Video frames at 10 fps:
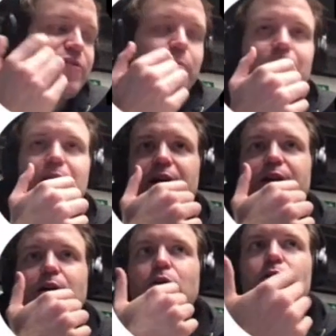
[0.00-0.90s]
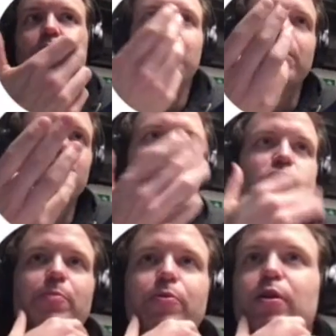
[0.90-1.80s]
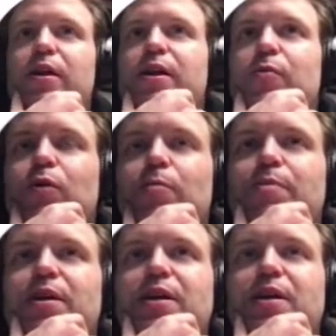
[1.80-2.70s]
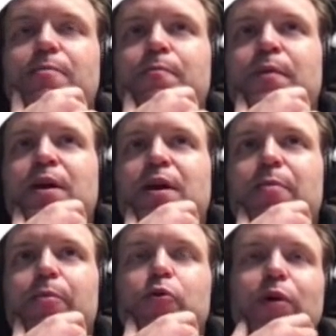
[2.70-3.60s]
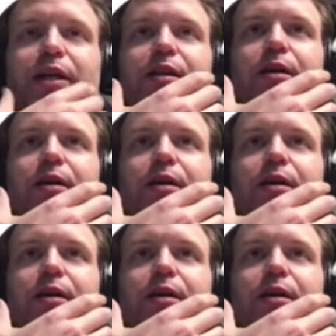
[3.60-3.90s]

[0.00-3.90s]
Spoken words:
buy all the components separately, will be between